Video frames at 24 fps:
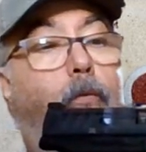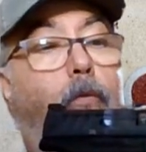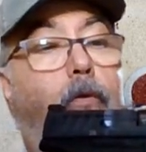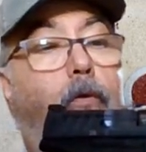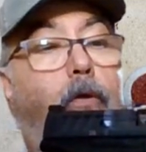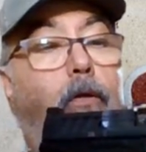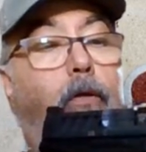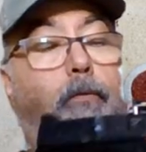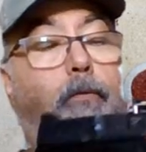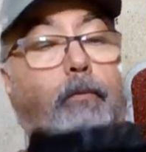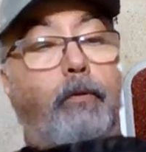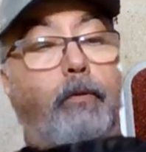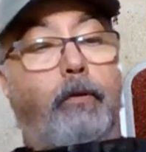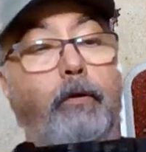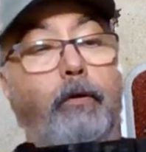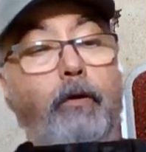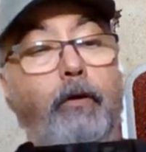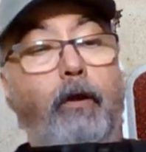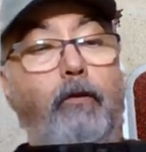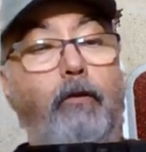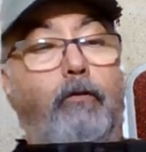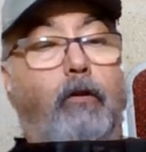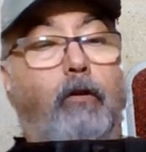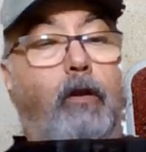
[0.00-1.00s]
The reason
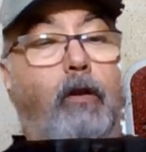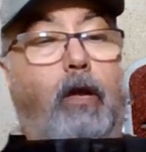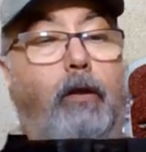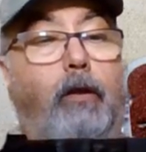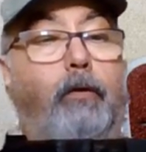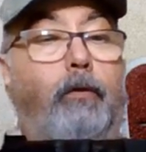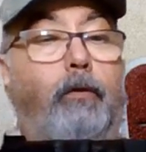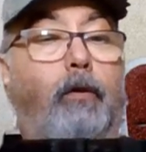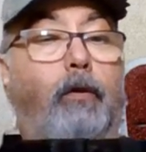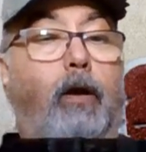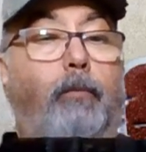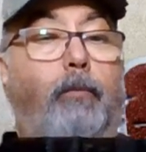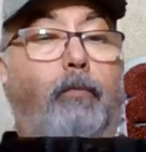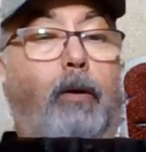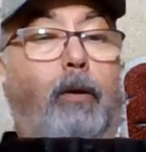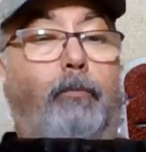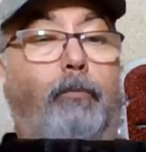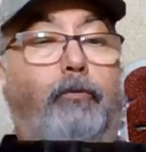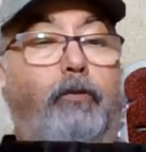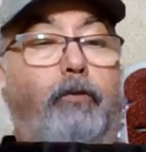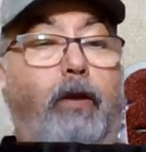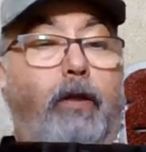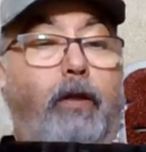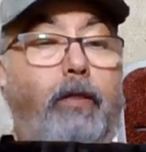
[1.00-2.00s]
I'm saying
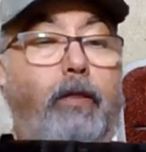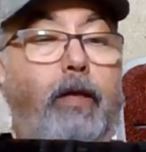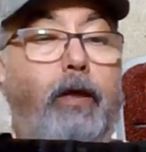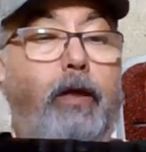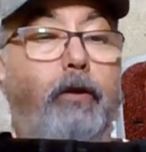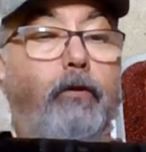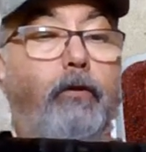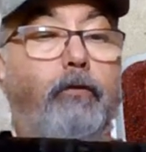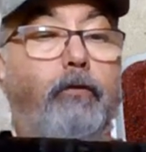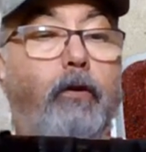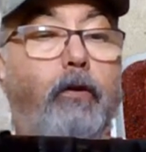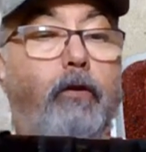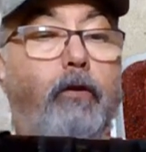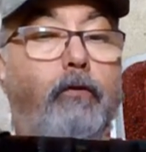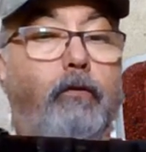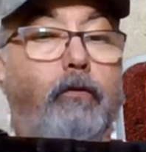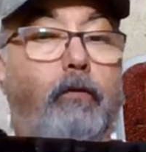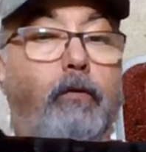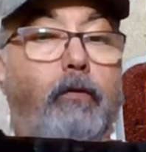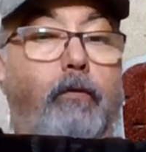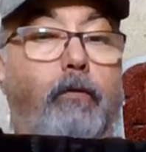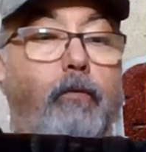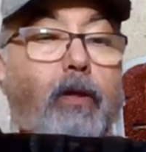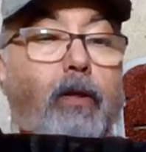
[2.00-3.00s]
that is,
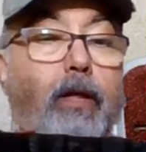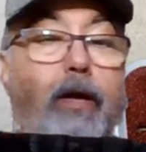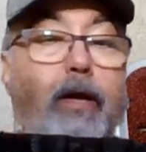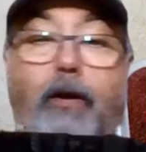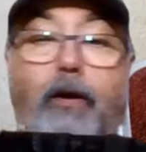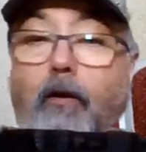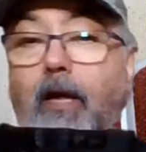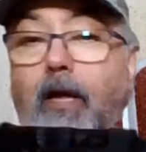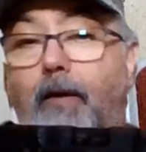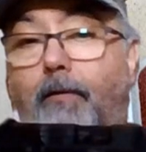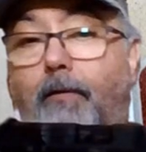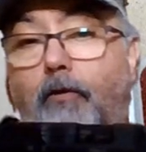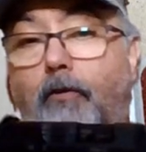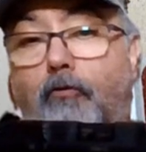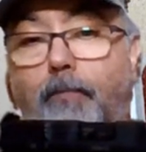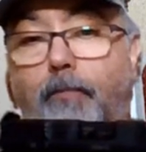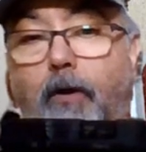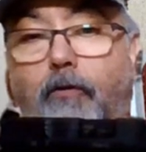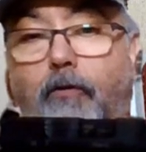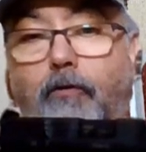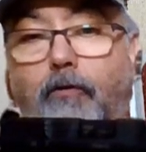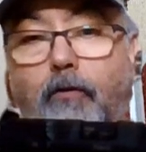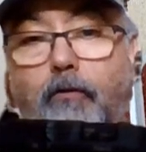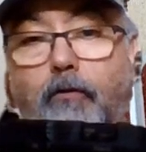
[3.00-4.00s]
well, I don't have a suppressor
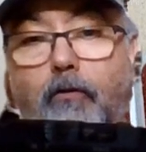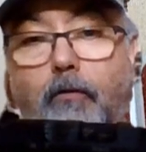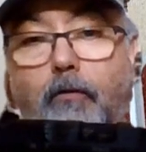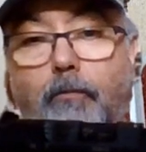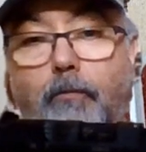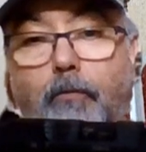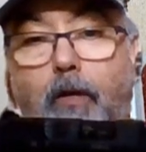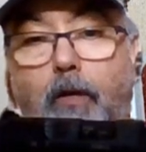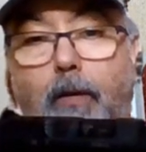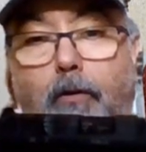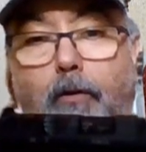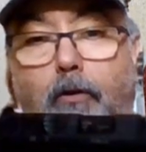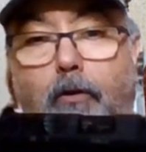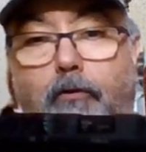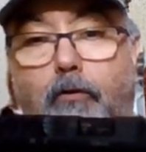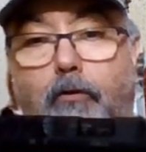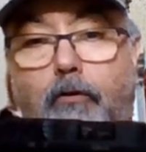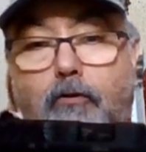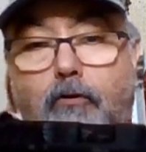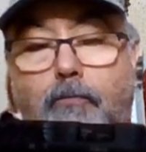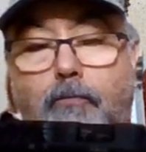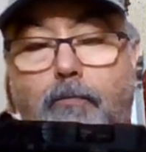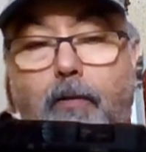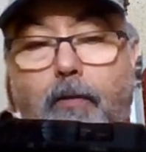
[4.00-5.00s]
to be able to
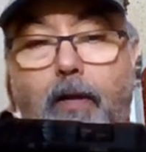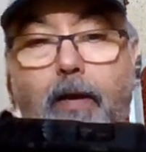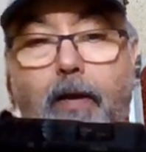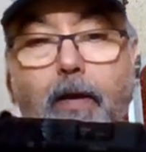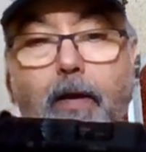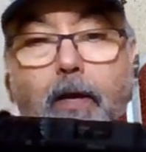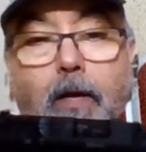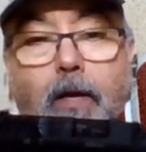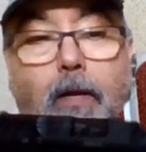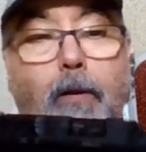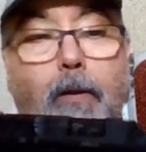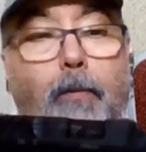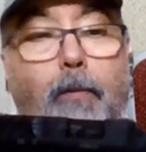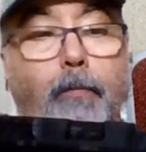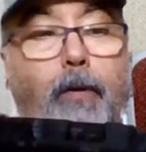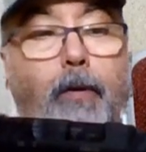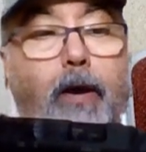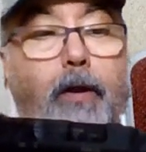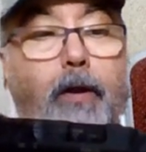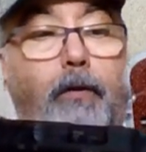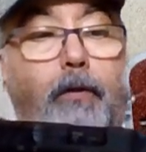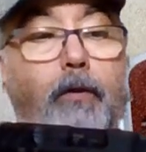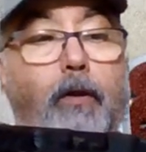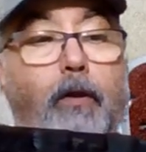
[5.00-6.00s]
display, but
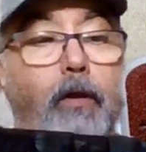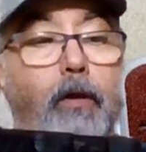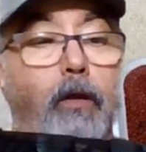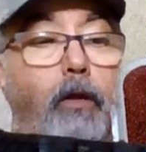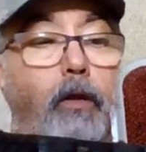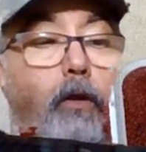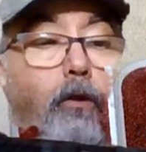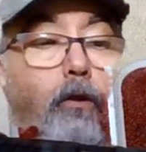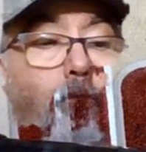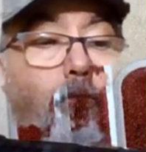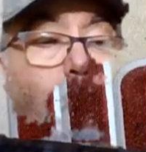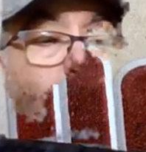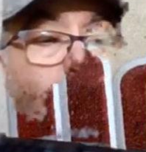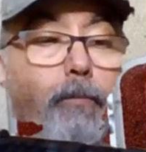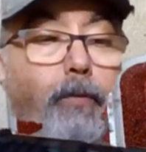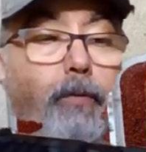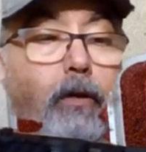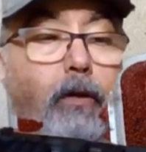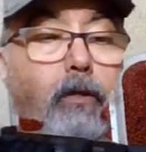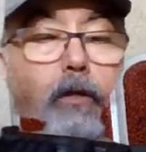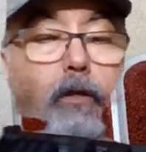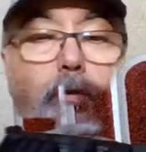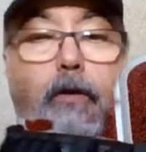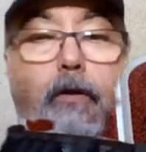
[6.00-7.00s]
typically
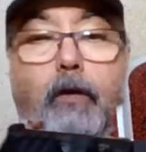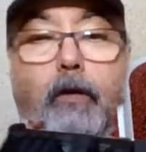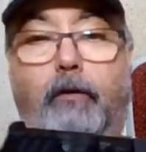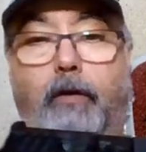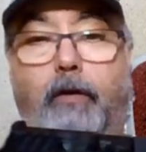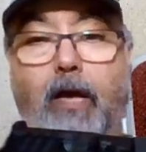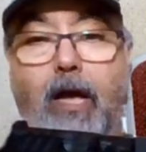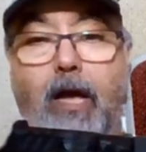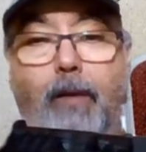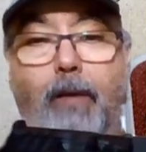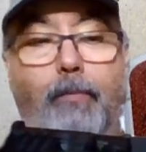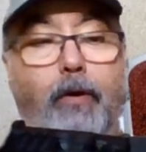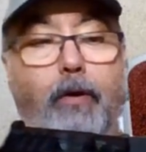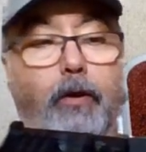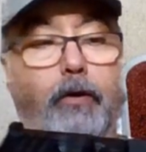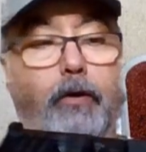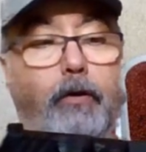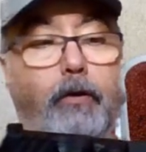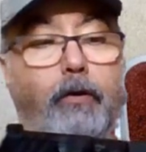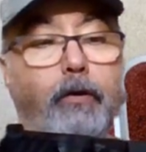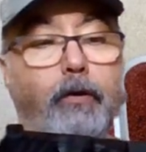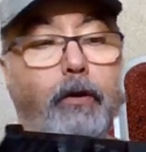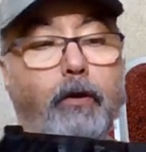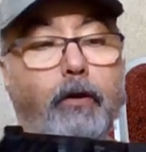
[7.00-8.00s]
their diameter
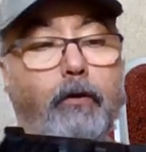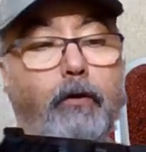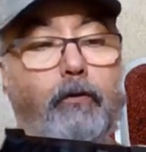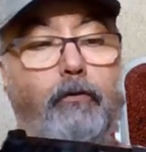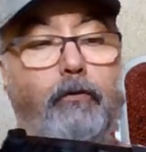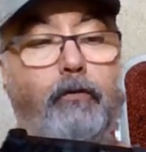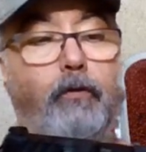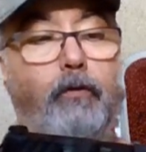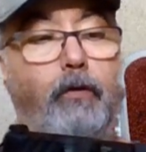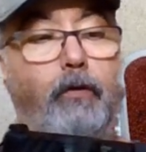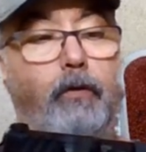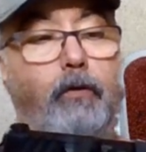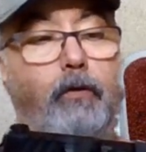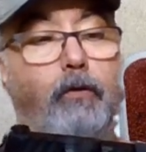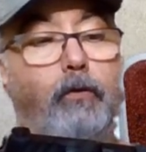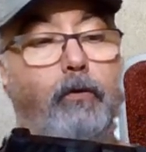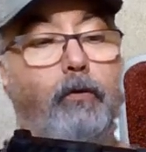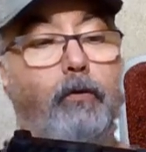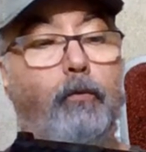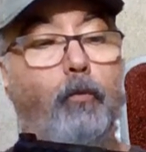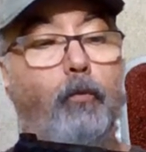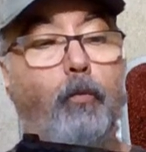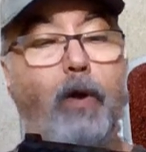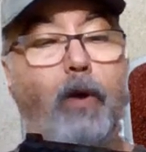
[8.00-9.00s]
is
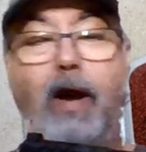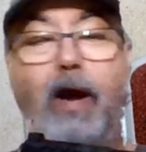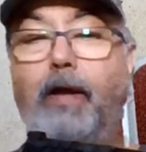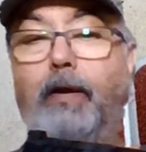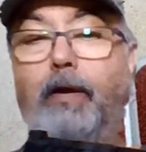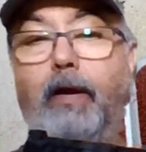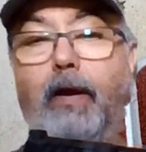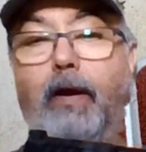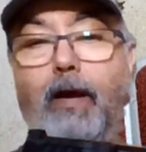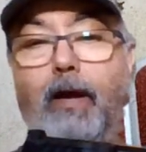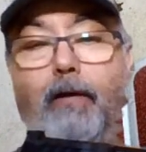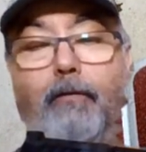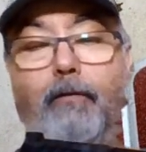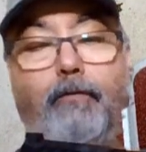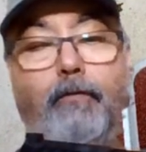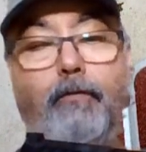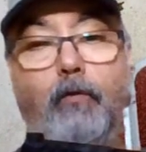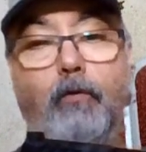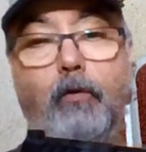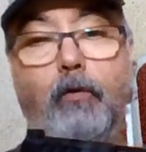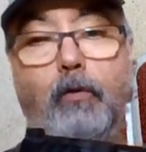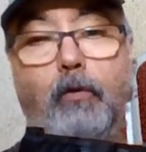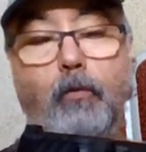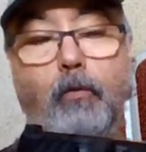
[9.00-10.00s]
wide enough
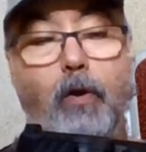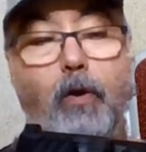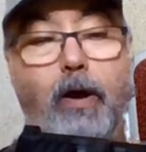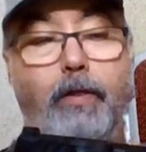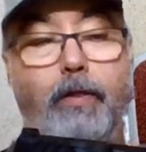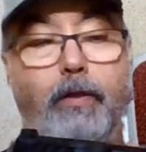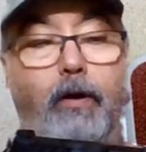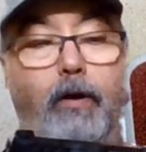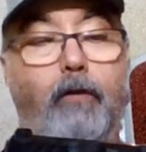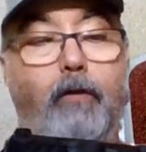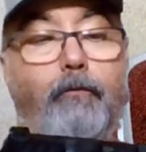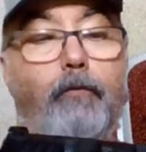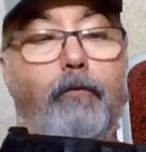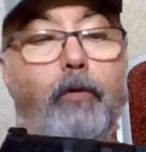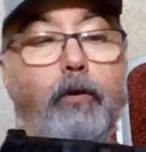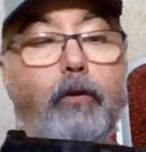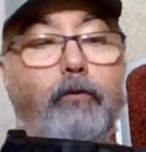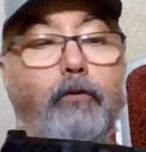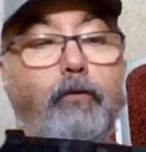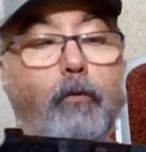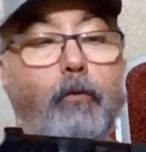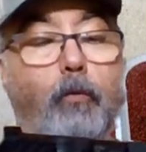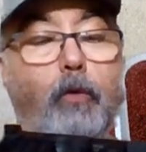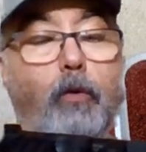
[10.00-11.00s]

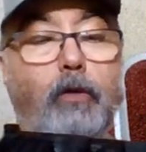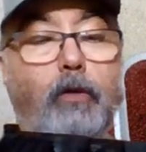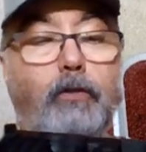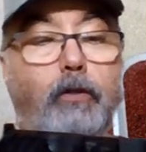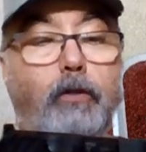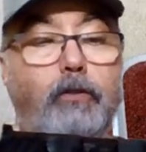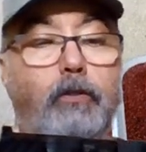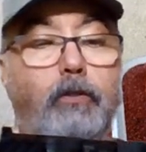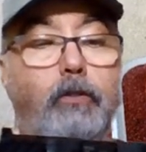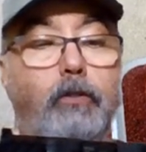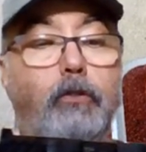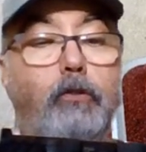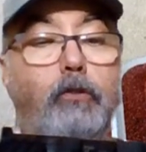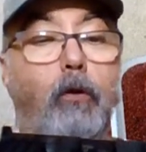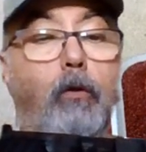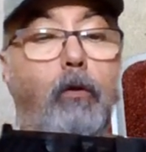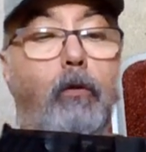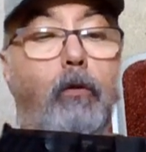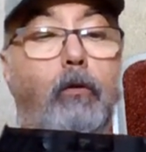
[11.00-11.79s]
once it's installed